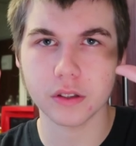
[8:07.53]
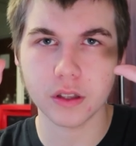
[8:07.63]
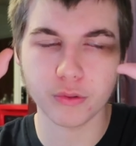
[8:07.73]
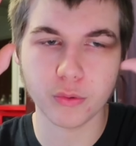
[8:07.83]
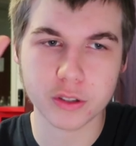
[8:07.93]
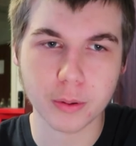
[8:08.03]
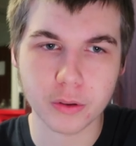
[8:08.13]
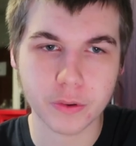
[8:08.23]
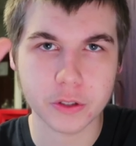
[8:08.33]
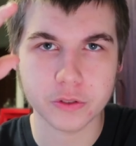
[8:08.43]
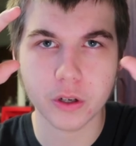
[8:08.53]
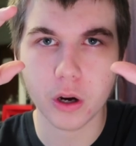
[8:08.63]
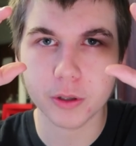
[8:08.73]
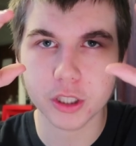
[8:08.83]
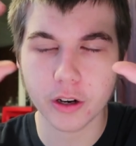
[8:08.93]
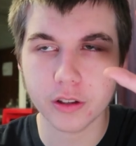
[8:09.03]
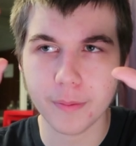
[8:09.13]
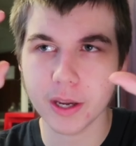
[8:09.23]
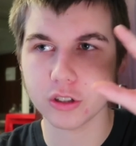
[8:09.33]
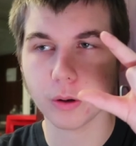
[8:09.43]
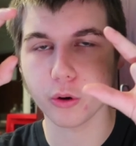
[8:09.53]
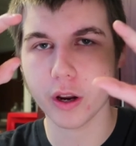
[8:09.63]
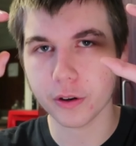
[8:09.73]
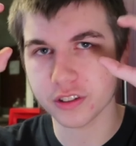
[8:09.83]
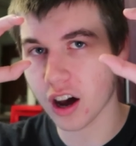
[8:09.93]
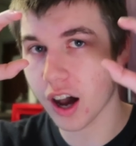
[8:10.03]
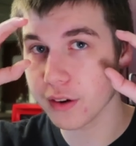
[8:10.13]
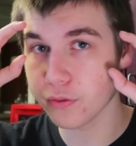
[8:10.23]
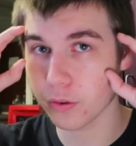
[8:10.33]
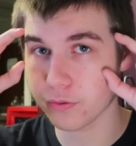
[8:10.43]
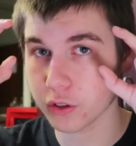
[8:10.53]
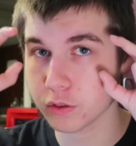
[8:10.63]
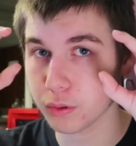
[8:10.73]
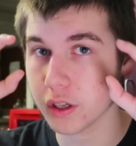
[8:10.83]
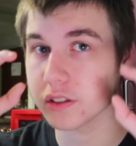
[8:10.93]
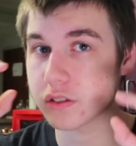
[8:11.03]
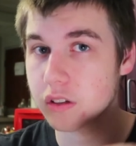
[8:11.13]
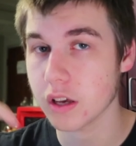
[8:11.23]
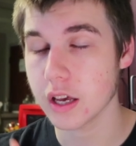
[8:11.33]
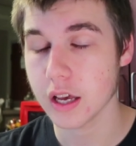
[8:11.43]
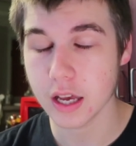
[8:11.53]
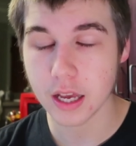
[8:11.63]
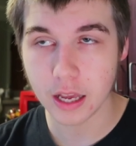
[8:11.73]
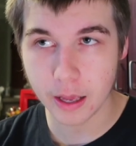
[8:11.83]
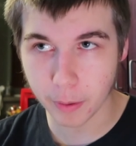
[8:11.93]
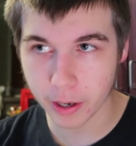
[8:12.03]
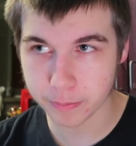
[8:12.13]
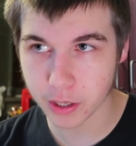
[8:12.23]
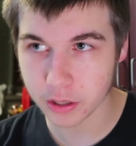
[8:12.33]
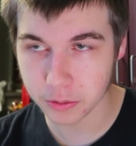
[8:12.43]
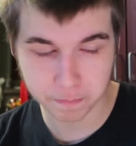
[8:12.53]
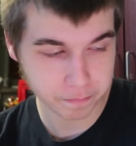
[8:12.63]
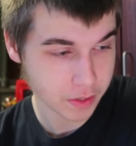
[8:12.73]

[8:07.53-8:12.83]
If you watch my other videos, you know, but Cherry Limeade and Tropical Rain are tied for first place, in my opinion.